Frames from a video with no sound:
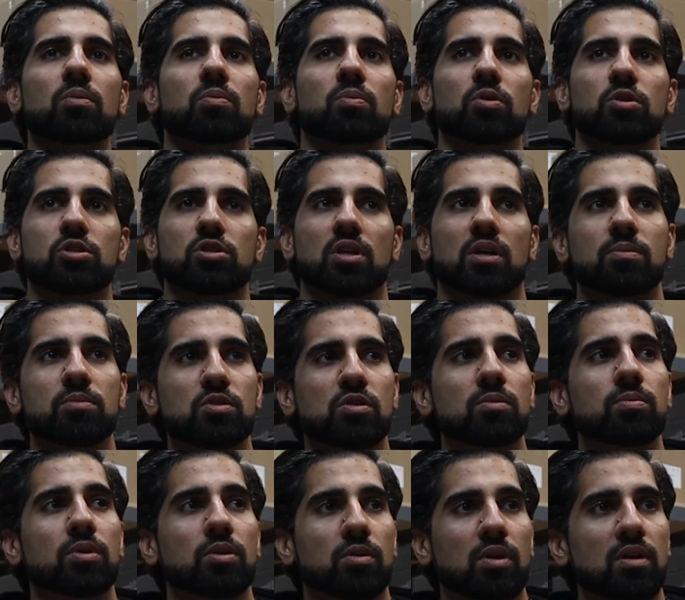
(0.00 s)
which I'm
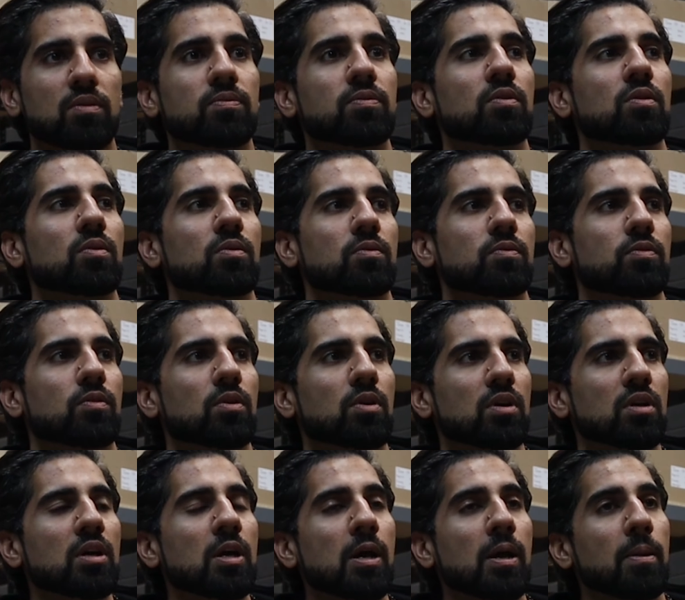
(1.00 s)
super grateful
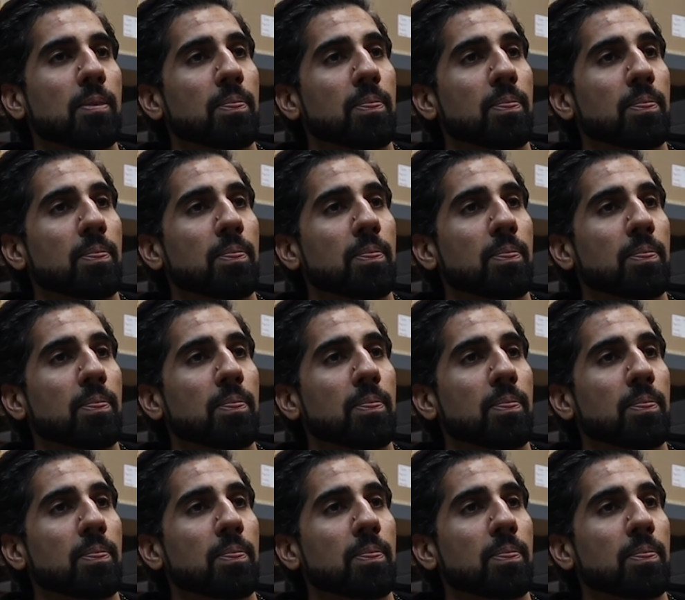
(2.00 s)
for.